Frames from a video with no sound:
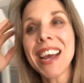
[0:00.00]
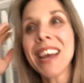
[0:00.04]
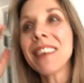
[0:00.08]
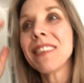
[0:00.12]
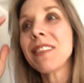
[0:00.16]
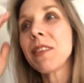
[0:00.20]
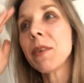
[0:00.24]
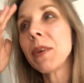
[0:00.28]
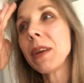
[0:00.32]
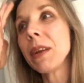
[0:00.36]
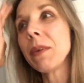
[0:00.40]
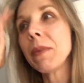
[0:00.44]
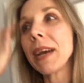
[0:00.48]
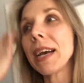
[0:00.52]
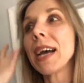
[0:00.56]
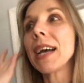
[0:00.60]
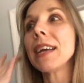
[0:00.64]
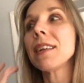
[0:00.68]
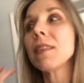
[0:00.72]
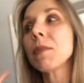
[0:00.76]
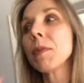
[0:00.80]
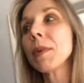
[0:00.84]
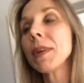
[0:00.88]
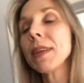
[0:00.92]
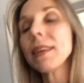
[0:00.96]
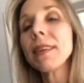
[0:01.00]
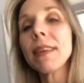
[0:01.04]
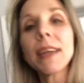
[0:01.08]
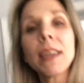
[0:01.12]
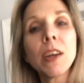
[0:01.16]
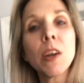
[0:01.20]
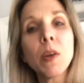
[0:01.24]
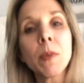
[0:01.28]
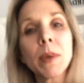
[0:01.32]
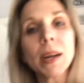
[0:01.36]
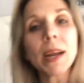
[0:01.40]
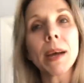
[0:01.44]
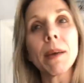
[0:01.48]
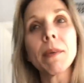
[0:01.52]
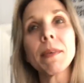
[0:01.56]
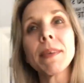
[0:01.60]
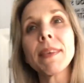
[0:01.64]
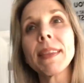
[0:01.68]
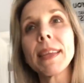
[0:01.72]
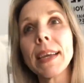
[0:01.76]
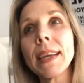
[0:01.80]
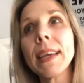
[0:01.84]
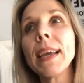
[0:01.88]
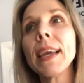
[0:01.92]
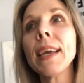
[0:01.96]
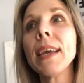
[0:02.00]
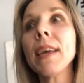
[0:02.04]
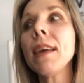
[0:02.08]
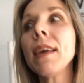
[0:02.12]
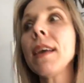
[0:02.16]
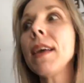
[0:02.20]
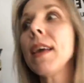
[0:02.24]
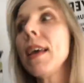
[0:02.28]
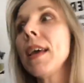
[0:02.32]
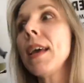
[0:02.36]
So anyway, I just wanted to let you know what I was thinking.